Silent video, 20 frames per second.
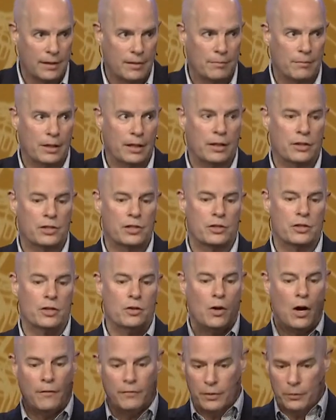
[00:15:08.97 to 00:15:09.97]
because you
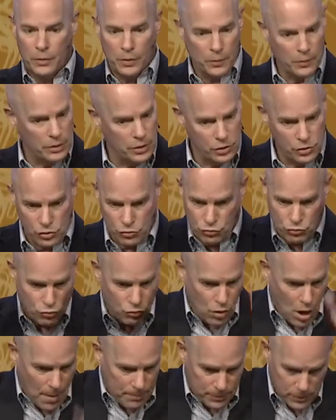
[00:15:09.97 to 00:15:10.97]
know often we want to just
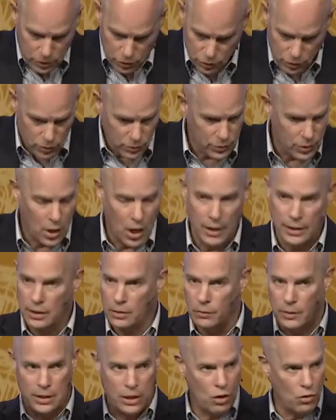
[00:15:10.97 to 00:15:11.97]
drop the truth on you
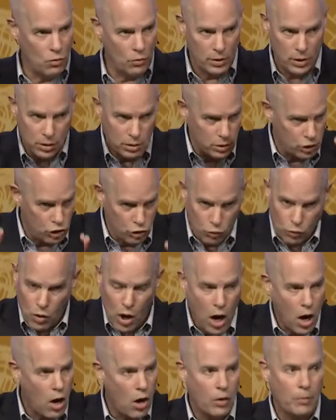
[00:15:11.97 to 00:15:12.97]
we know you're
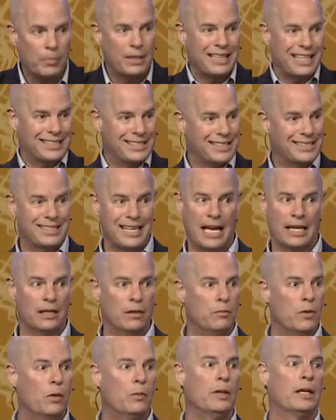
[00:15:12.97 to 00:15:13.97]
wrong but that's exactly
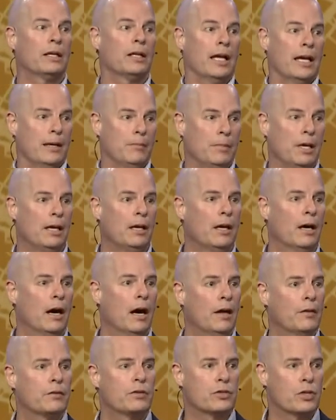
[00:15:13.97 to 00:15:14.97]
what we claim
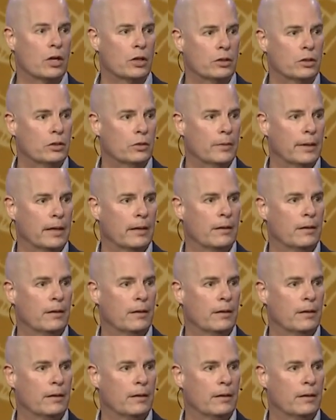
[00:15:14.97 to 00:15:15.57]
others are doing